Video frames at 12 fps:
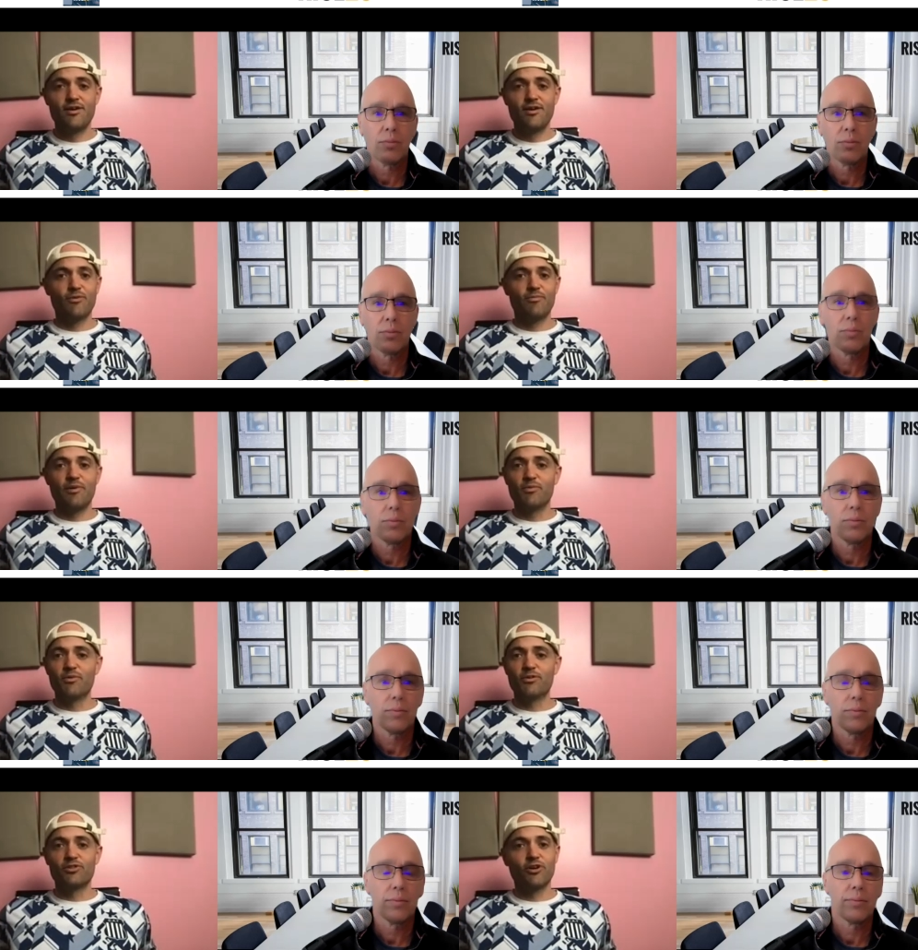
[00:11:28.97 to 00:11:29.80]
Speaker 1: where people
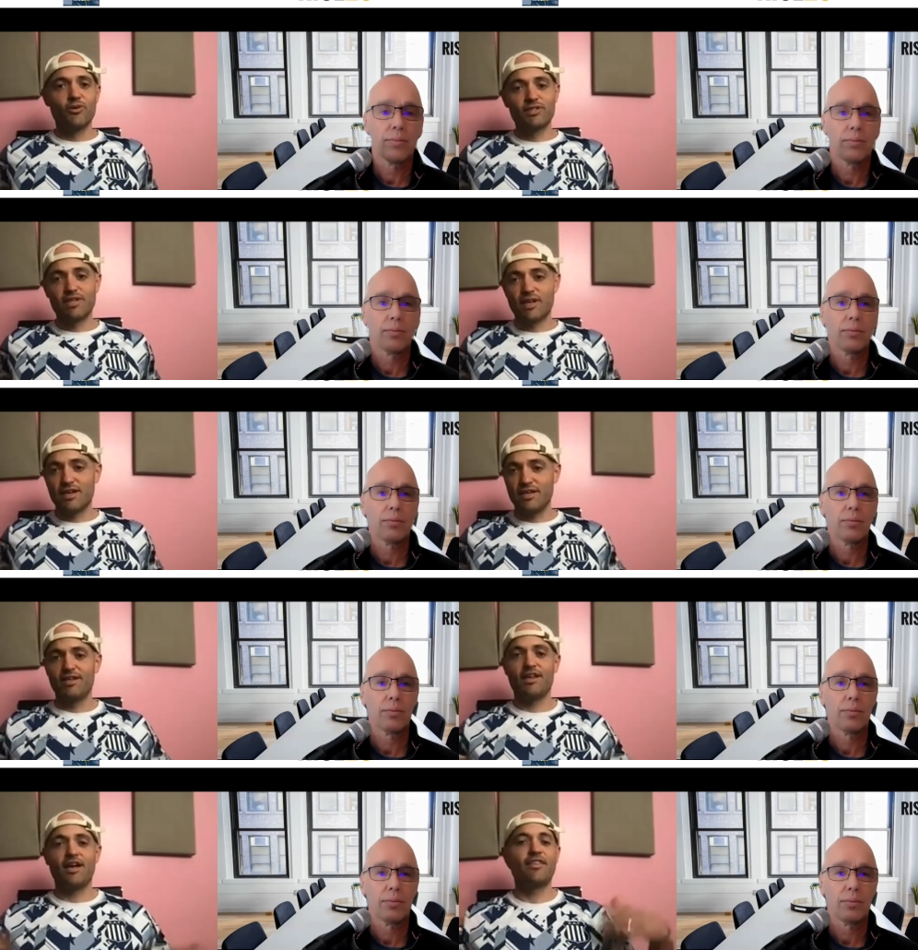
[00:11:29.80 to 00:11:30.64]
were so
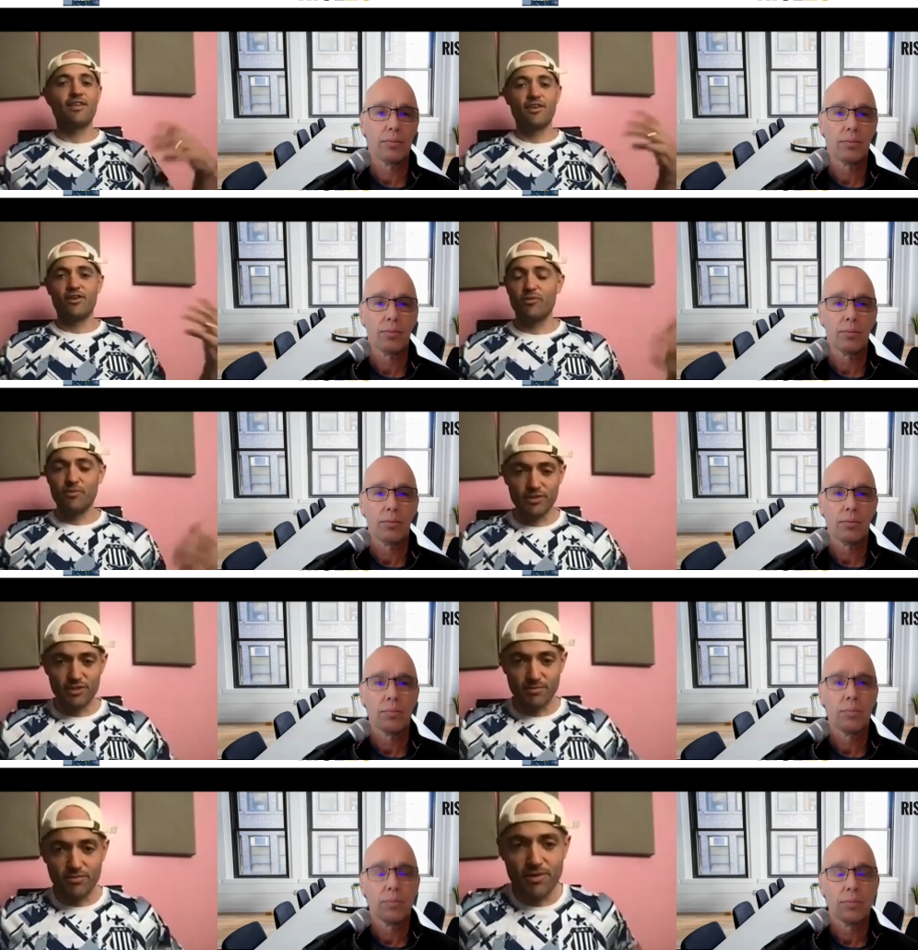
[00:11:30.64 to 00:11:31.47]
excited i think you know we built
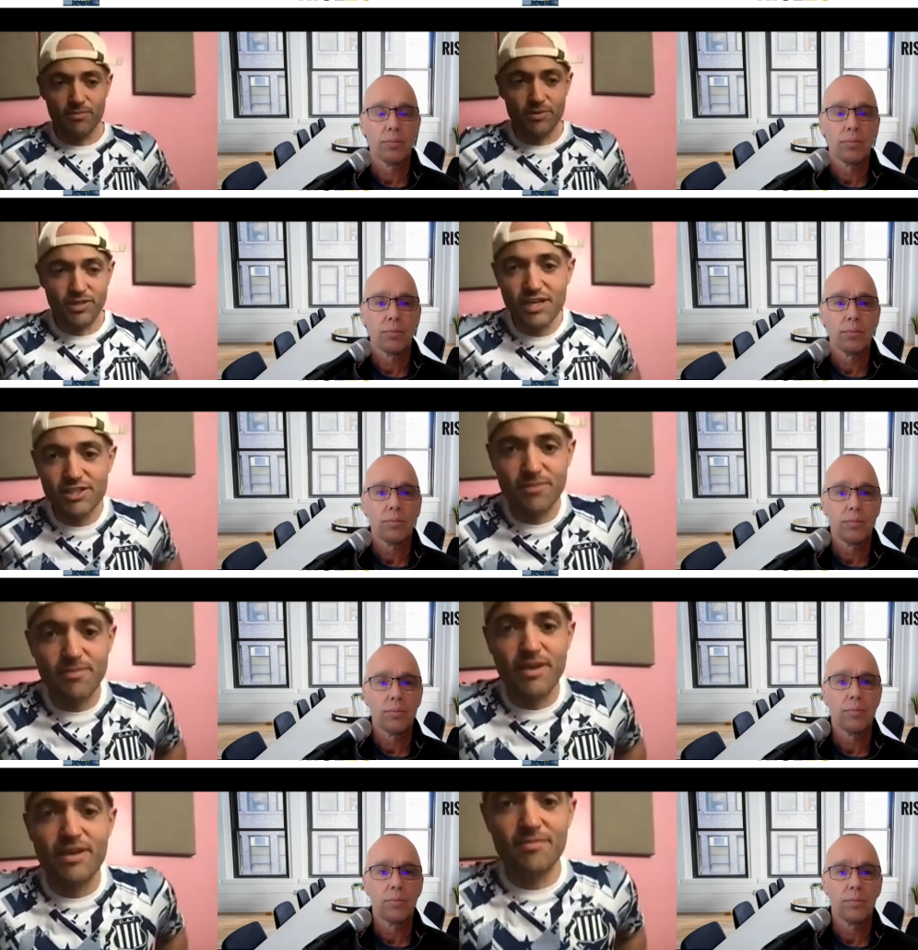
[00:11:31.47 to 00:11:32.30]
up a reputation
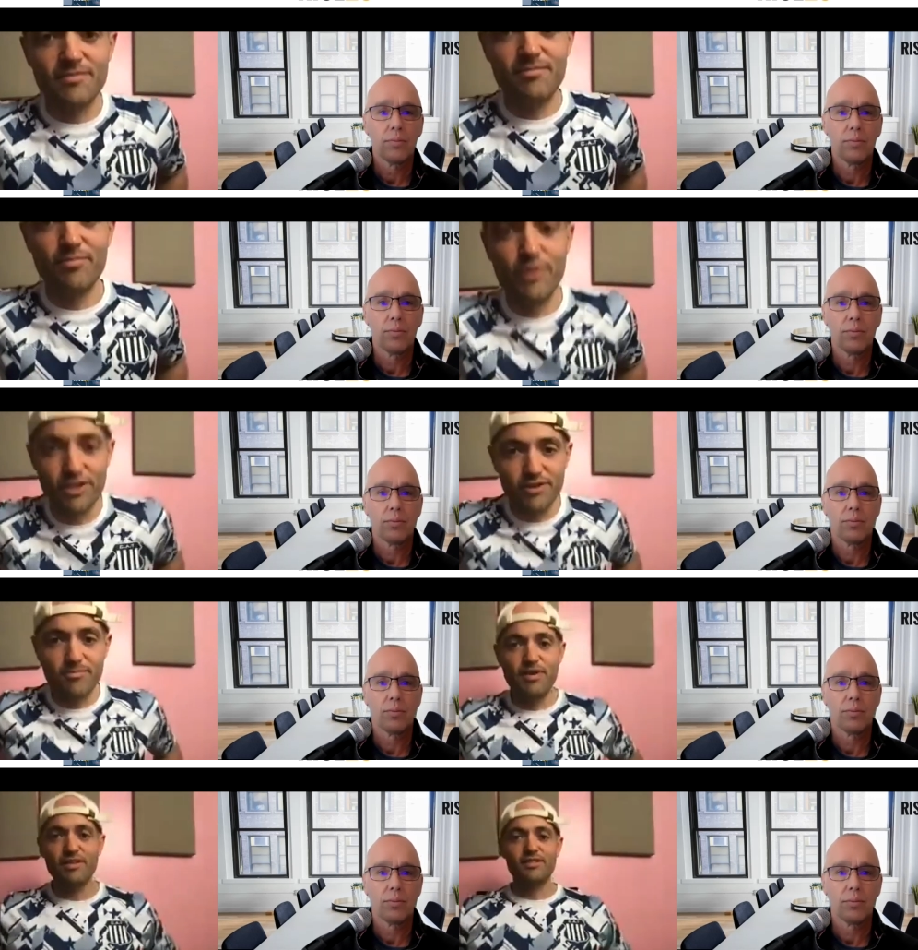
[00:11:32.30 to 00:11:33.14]
making pretty
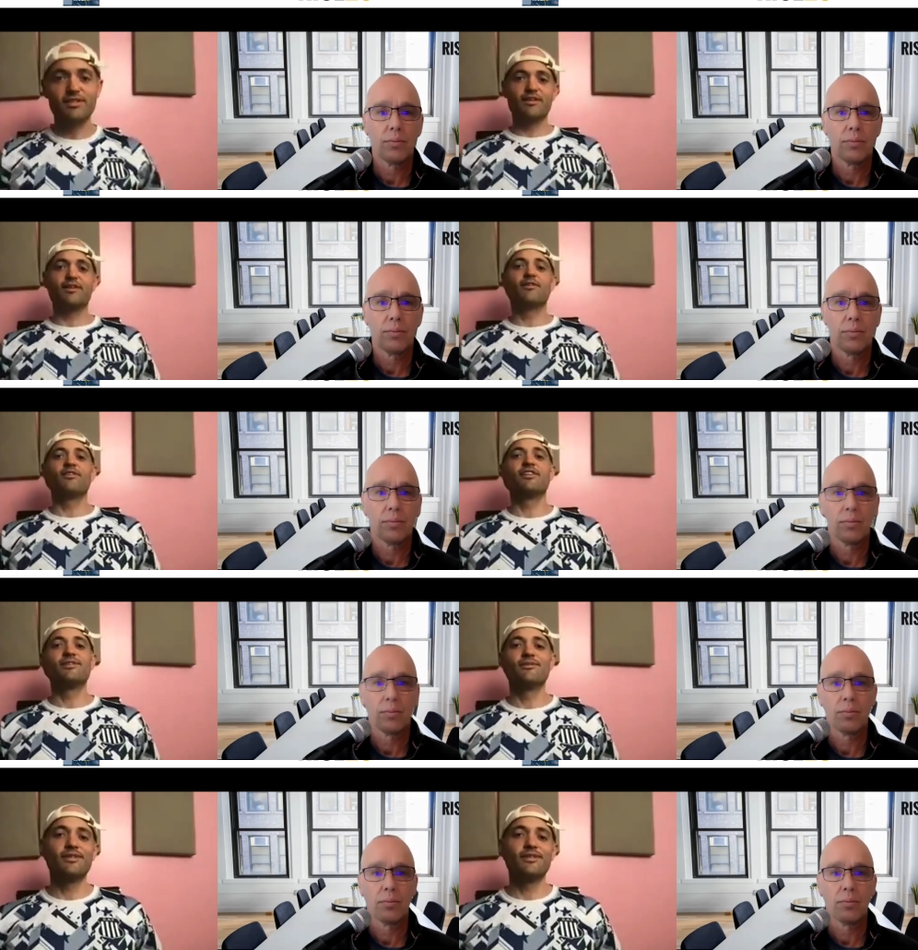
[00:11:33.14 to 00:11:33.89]
good pizza let's see what